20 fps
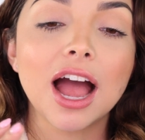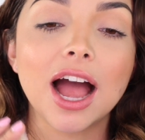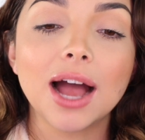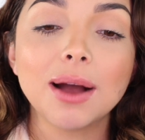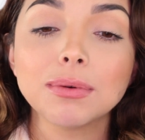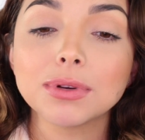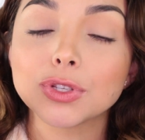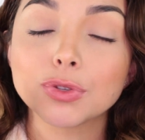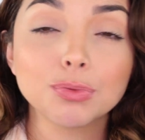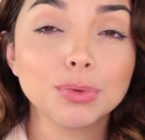
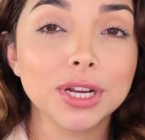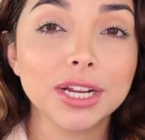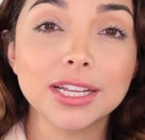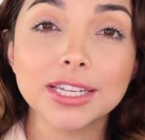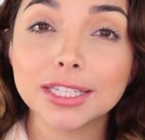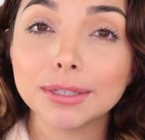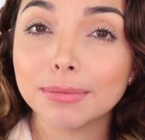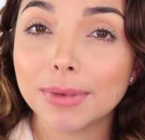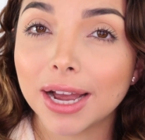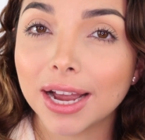I was really
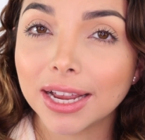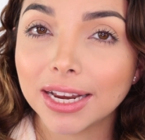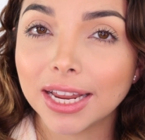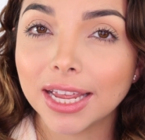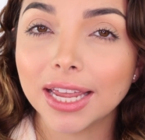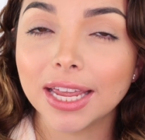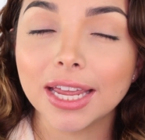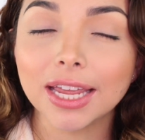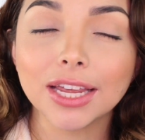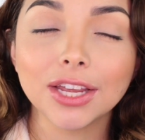
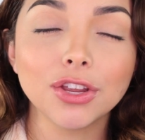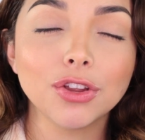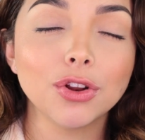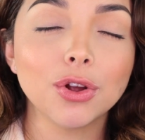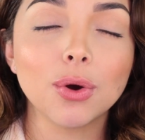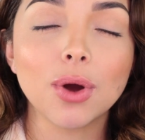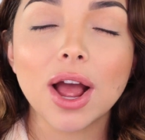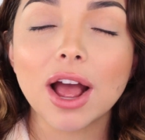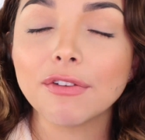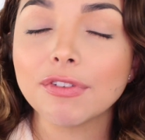smiling, you
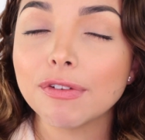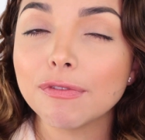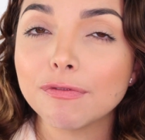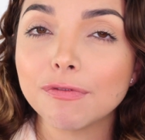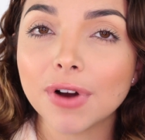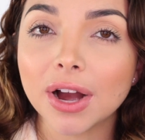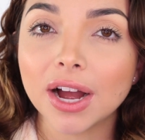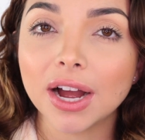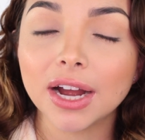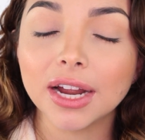know, having
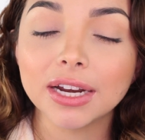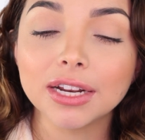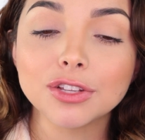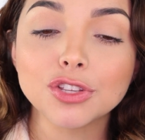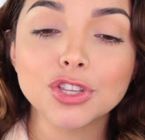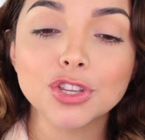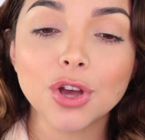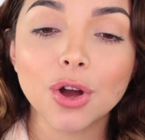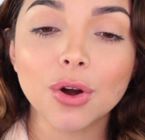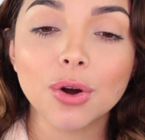fun.
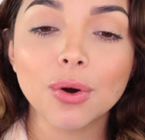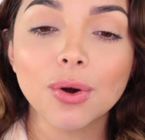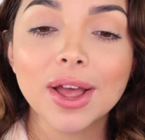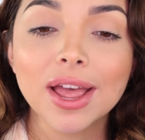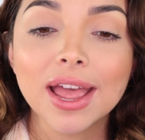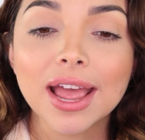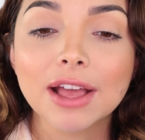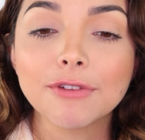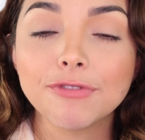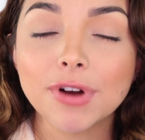So
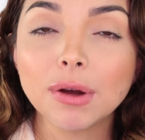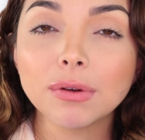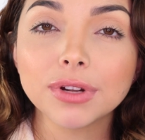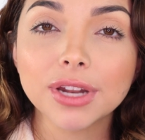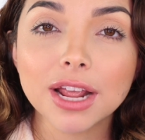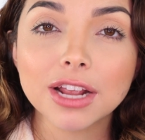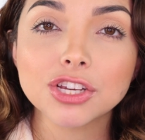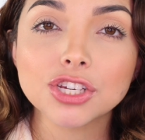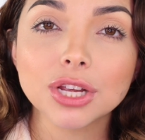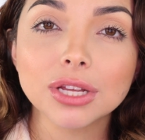
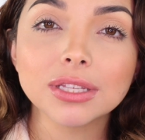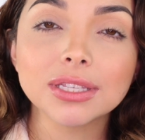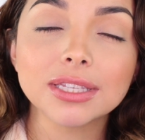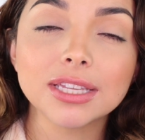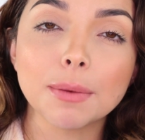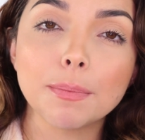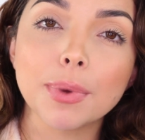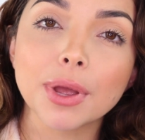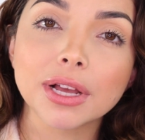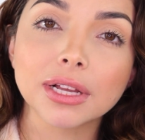foundations
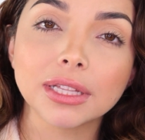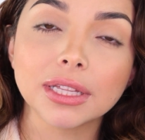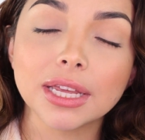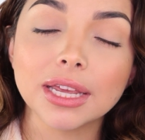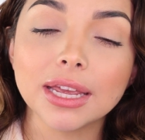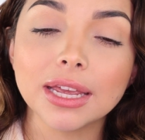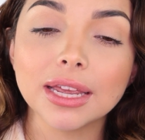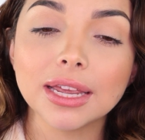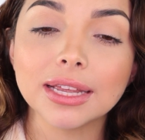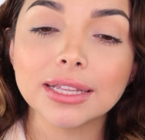
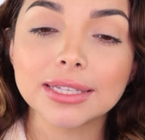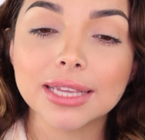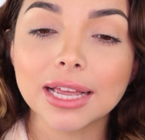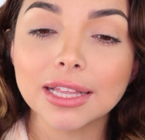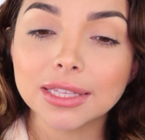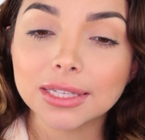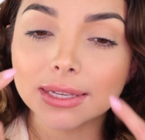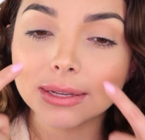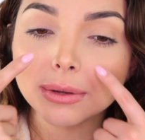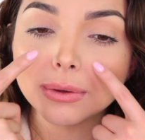typically
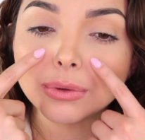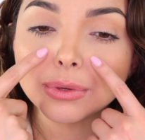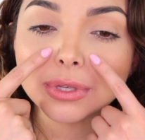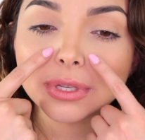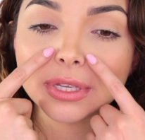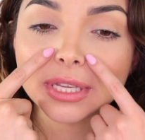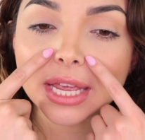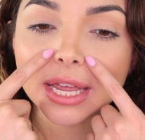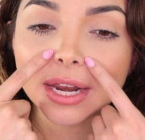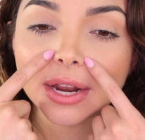tend to
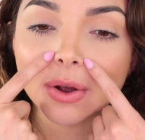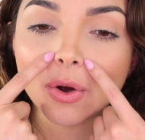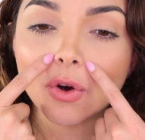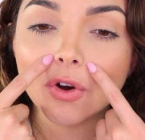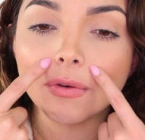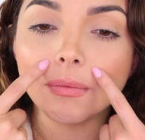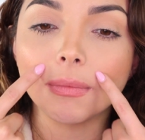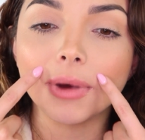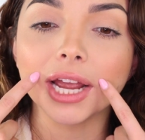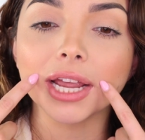sit
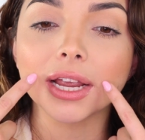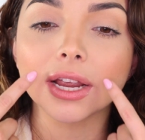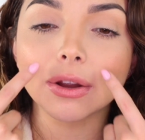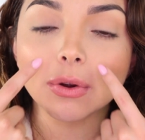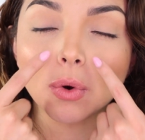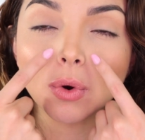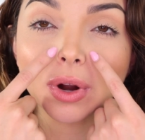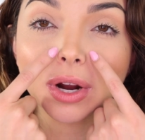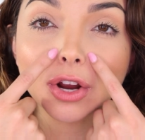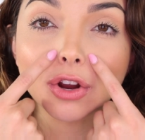on my,
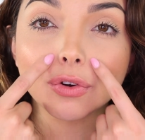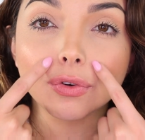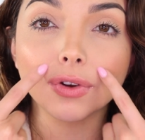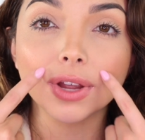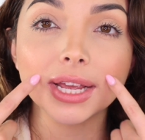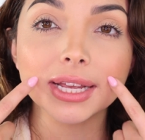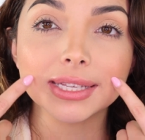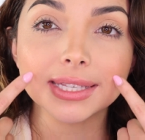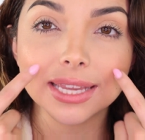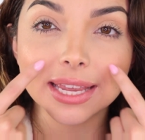or
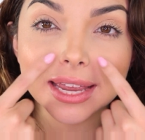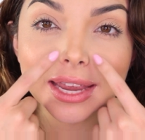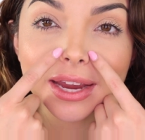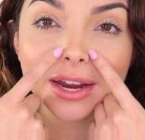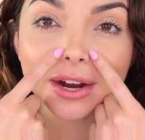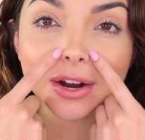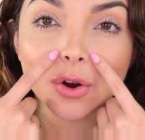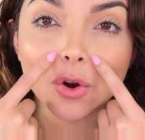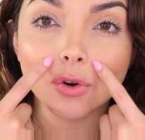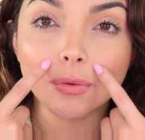crease
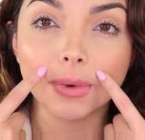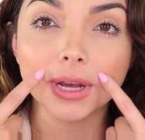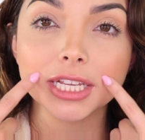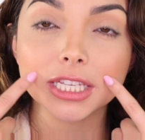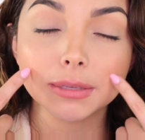here on my